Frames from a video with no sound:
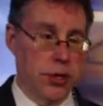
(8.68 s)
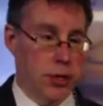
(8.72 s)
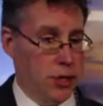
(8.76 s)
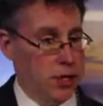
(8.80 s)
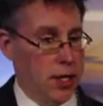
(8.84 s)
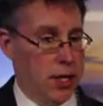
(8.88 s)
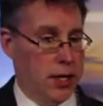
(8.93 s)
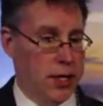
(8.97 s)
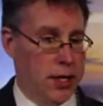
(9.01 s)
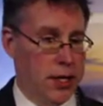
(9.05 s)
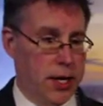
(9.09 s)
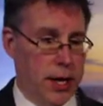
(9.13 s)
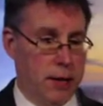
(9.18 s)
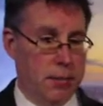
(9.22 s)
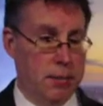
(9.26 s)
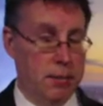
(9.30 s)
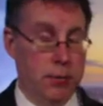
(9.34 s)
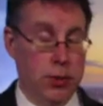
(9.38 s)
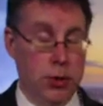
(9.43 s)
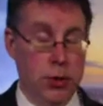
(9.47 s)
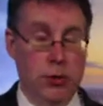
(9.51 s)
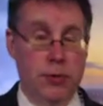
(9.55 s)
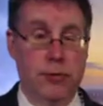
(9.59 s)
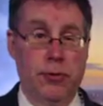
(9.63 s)
Sunday.
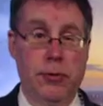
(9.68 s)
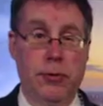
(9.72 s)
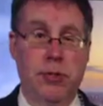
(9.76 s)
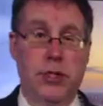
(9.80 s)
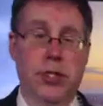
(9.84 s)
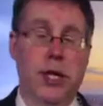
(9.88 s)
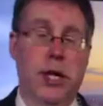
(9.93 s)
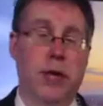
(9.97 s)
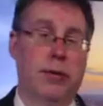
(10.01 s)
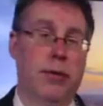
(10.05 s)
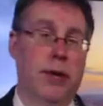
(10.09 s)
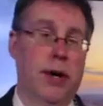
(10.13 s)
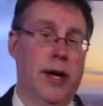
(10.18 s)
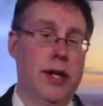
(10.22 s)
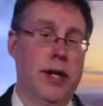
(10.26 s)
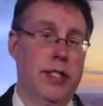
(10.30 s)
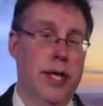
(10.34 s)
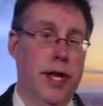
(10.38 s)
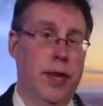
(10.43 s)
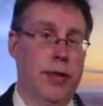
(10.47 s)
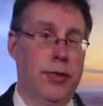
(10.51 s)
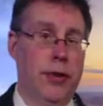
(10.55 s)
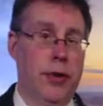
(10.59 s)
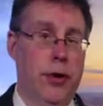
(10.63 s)
Beautiful
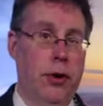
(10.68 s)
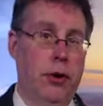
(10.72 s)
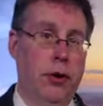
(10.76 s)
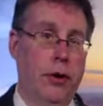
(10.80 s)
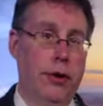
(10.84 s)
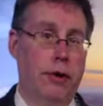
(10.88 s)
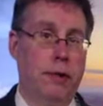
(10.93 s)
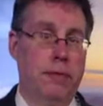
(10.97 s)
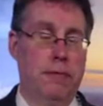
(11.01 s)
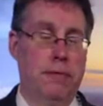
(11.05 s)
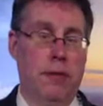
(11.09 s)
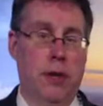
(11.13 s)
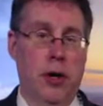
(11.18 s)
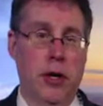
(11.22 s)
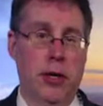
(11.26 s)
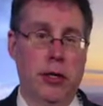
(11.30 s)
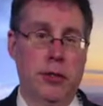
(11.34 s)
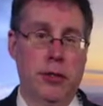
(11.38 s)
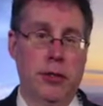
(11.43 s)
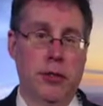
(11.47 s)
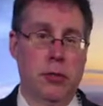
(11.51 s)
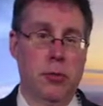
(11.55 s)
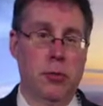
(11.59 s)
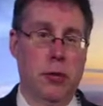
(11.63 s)
sunrise out there, a little
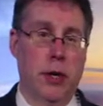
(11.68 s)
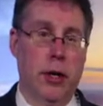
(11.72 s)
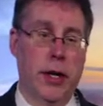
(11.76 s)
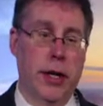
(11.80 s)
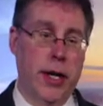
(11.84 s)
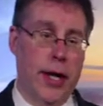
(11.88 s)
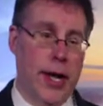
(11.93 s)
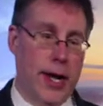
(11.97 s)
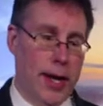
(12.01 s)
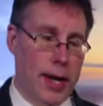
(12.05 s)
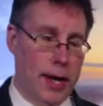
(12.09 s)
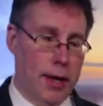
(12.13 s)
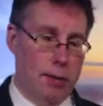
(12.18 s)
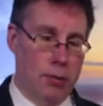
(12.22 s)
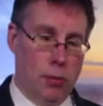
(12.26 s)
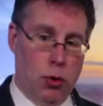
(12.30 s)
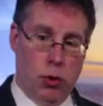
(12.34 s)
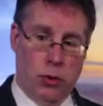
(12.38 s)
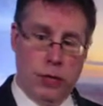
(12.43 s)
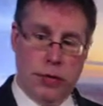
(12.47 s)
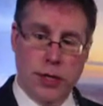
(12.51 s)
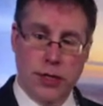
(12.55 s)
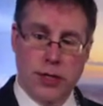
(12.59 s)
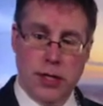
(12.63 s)
fog this morning, and
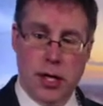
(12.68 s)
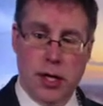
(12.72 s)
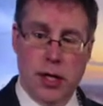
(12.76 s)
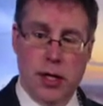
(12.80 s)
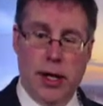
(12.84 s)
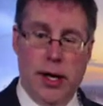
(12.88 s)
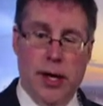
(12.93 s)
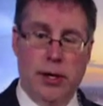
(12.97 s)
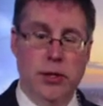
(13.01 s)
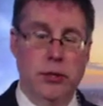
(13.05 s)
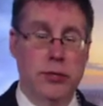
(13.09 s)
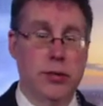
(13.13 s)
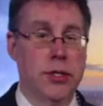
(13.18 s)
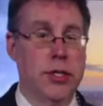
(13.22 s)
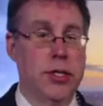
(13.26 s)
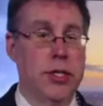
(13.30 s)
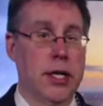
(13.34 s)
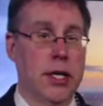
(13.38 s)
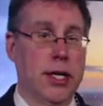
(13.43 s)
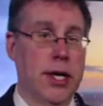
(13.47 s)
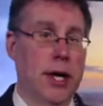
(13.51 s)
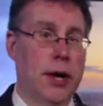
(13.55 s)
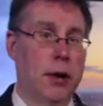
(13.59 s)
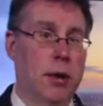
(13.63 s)
more of these clouds will be
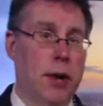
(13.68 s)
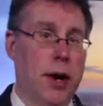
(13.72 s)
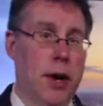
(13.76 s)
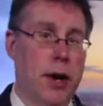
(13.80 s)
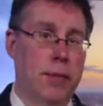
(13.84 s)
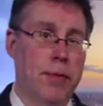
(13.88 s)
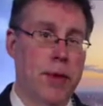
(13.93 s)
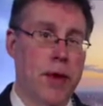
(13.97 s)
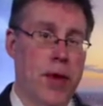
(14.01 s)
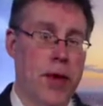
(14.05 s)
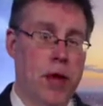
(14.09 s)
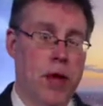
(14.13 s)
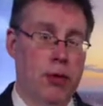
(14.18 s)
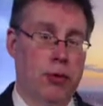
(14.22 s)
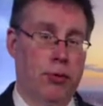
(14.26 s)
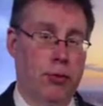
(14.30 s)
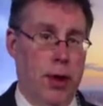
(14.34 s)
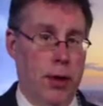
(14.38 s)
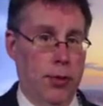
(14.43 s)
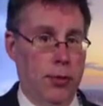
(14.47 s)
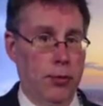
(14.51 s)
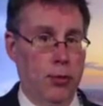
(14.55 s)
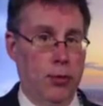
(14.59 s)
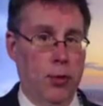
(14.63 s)
sticking around
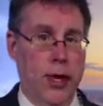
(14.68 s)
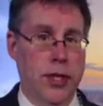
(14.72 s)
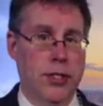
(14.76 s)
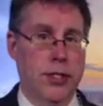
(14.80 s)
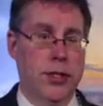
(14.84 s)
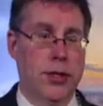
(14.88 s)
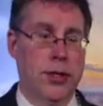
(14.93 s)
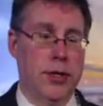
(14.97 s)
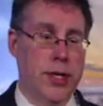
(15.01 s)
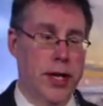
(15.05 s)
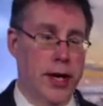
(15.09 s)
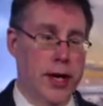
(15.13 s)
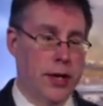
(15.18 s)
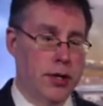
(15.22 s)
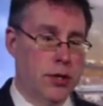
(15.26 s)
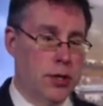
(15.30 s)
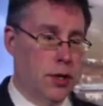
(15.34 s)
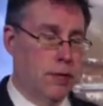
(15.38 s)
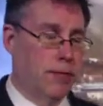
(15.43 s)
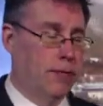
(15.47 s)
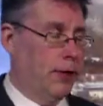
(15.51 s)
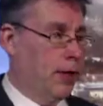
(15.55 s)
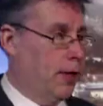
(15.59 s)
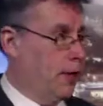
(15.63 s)
throughout the rest of the day.
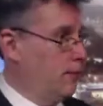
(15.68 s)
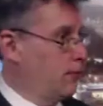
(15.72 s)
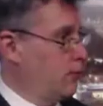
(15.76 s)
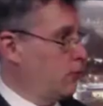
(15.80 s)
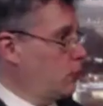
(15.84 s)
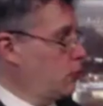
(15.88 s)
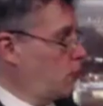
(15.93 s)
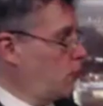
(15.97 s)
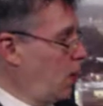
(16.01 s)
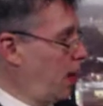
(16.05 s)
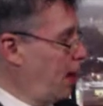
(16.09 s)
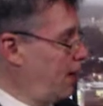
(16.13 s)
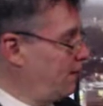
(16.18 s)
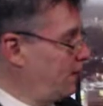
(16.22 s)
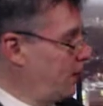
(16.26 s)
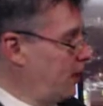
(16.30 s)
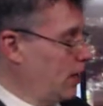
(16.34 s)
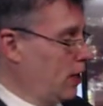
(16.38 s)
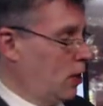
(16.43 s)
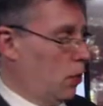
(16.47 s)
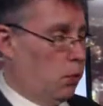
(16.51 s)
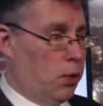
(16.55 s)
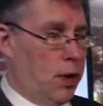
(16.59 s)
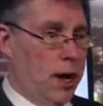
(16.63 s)
Don't forget for
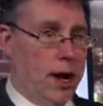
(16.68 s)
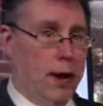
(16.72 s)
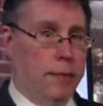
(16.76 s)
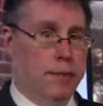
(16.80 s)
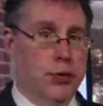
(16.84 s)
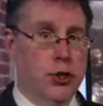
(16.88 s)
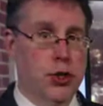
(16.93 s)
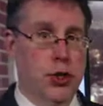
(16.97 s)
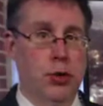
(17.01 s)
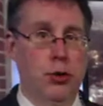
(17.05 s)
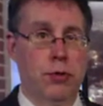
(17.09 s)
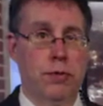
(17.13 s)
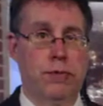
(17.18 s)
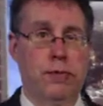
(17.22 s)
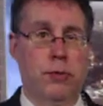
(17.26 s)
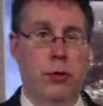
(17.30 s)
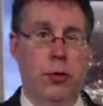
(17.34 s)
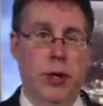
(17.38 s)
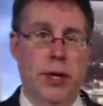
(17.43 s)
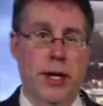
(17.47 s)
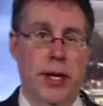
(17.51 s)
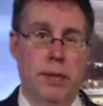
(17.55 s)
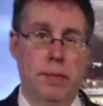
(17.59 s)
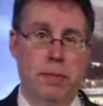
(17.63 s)
traffic around
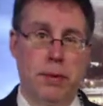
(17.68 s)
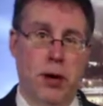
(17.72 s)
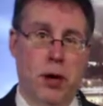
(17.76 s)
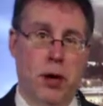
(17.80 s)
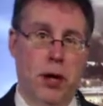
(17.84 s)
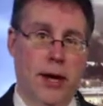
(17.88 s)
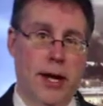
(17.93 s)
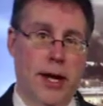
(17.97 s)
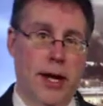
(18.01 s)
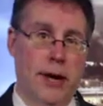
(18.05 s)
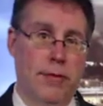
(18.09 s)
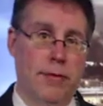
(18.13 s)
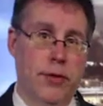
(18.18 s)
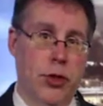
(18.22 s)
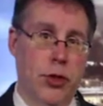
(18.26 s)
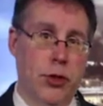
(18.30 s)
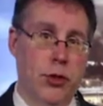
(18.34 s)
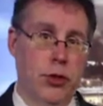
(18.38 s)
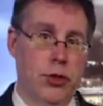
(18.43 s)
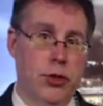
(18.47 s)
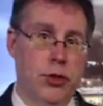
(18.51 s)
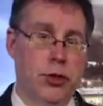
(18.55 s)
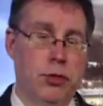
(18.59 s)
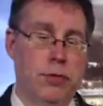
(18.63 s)
240 and Park
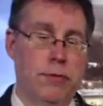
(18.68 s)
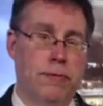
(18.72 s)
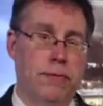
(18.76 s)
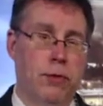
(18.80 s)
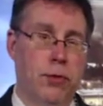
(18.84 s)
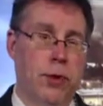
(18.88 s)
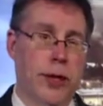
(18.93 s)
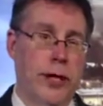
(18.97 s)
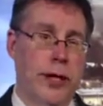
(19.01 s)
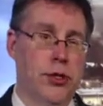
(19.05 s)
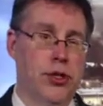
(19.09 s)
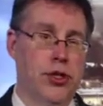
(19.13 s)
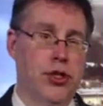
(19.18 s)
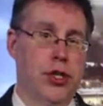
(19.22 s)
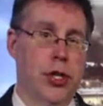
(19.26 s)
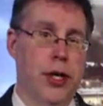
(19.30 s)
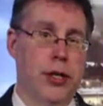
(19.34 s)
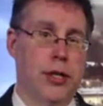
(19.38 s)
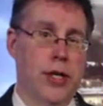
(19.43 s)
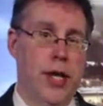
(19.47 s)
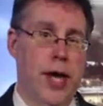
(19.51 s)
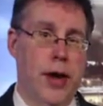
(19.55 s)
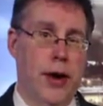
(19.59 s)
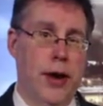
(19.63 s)
Avenue. 240 is
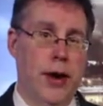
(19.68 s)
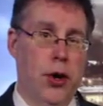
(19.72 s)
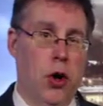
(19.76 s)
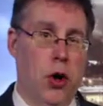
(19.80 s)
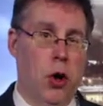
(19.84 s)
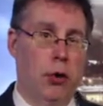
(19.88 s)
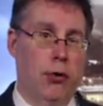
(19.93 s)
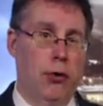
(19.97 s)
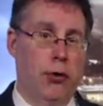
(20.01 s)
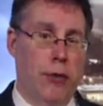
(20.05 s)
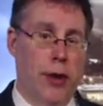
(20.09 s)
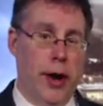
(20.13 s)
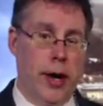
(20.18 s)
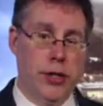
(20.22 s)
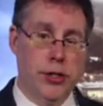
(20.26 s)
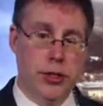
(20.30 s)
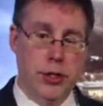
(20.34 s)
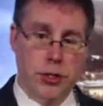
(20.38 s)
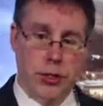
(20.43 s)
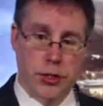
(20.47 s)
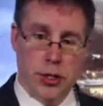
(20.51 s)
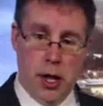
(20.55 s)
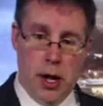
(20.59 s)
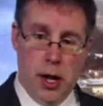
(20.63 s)
shut down in all
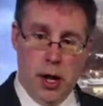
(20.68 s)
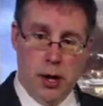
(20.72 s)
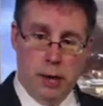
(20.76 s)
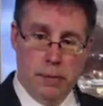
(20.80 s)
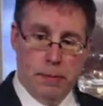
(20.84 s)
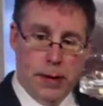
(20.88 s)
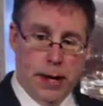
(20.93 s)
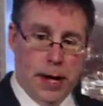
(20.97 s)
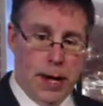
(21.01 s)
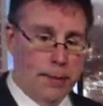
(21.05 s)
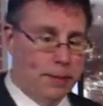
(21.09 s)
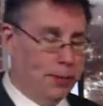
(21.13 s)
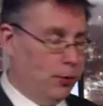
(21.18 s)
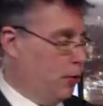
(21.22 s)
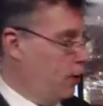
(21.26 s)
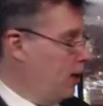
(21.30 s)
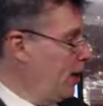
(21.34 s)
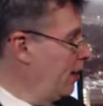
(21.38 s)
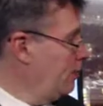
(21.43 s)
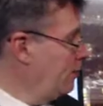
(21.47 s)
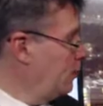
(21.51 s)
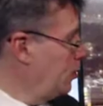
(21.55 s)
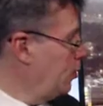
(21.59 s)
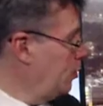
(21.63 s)
directions. Poplar
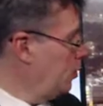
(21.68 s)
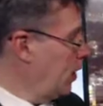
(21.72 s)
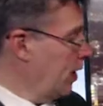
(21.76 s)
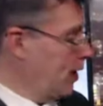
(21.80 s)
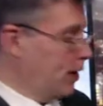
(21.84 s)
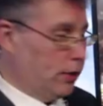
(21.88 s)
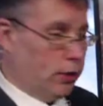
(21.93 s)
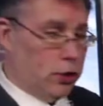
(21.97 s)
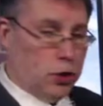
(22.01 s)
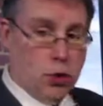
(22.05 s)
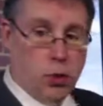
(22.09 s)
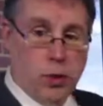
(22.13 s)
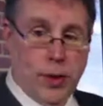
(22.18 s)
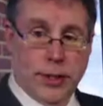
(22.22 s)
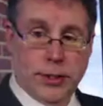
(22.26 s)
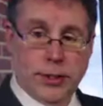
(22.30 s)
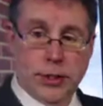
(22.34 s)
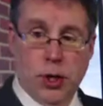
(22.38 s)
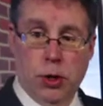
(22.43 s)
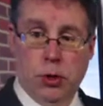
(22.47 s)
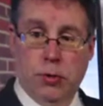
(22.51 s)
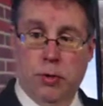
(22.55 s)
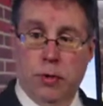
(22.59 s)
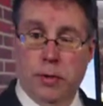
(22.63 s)
Avenue and
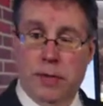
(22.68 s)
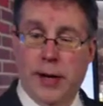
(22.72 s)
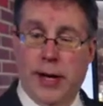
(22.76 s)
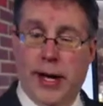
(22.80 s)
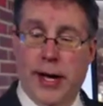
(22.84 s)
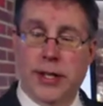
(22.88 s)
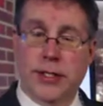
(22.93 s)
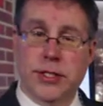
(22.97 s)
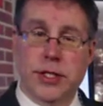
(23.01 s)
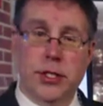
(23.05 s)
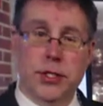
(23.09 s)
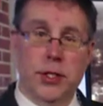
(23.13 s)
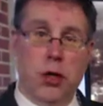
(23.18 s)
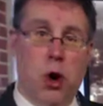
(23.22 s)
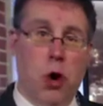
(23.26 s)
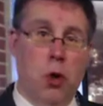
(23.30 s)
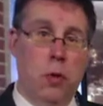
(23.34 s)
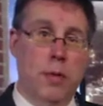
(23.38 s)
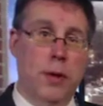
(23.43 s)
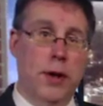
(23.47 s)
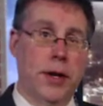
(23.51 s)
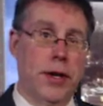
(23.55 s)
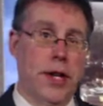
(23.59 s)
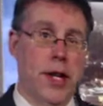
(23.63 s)
Quince Overpass is
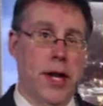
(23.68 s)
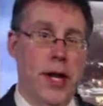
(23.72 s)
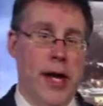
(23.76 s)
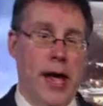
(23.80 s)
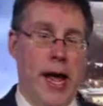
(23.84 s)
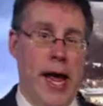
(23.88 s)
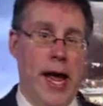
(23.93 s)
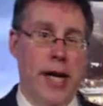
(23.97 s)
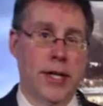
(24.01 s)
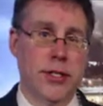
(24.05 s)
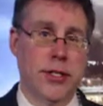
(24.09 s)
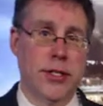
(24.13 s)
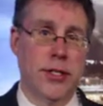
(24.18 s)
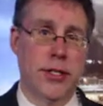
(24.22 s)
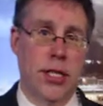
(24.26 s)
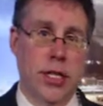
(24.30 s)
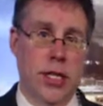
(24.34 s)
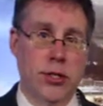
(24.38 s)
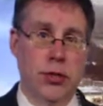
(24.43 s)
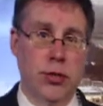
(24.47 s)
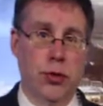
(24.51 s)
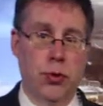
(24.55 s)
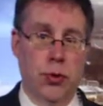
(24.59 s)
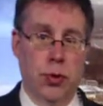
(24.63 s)
open as
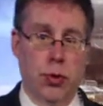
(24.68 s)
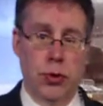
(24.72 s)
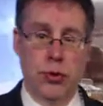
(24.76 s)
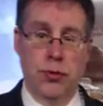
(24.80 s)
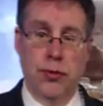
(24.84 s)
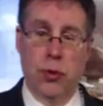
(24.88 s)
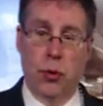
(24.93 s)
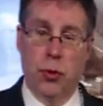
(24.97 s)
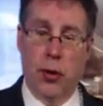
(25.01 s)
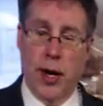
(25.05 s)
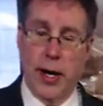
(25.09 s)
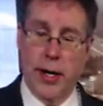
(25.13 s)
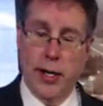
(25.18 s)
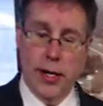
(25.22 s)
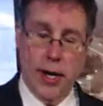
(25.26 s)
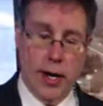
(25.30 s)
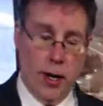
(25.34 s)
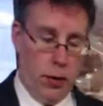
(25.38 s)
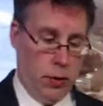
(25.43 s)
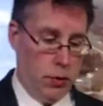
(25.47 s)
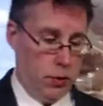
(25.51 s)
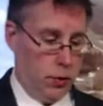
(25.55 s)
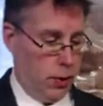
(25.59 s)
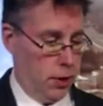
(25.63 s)
detours for right
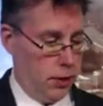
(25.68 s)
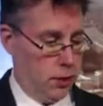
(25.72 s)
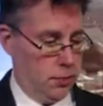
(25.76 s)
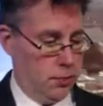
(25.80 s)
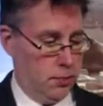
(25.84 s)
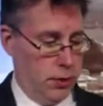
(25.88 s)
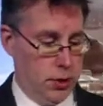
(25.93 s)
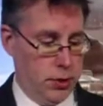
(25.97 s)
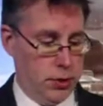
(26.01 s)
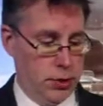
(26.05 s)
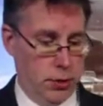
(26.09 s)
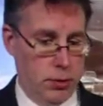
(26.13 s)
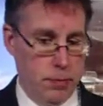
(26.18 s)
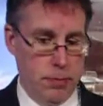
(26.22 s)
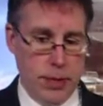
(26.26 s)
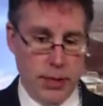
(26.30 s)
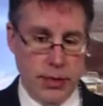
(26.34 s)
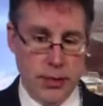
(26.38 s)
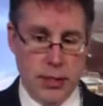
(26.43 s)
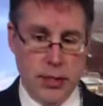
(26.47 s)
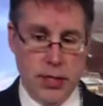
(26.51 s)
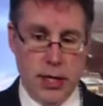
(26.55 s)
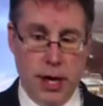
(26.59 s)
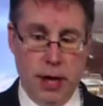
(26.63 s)
now across much of the
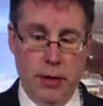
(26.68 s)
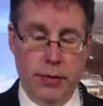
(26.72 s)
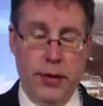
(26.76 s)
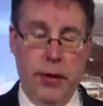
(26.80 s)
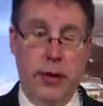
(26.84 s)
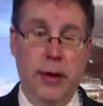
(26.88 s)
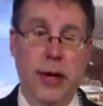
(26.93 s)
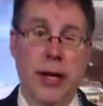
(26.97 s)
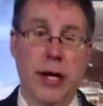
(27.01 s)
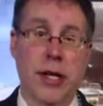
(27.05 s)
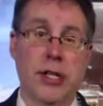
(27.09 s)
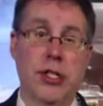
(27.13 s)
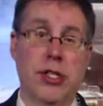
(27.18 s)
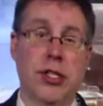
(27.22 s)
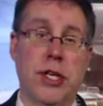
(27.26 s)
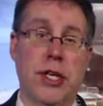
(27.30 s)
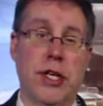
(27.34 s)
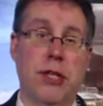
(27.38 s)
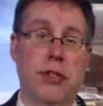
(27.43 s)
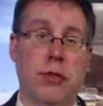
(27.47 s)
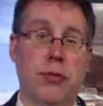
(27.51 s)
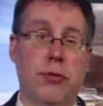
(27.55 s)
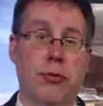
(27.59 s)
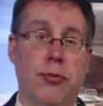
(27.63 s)
Mid South area.
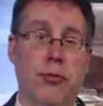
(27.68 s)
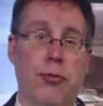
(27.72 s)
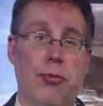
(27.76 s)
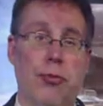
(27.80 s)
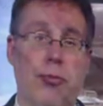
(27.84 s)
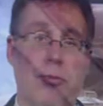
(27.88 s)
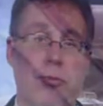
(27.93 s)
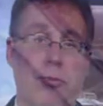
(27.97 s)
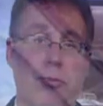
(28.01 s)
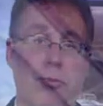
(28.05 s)
Seeing some dry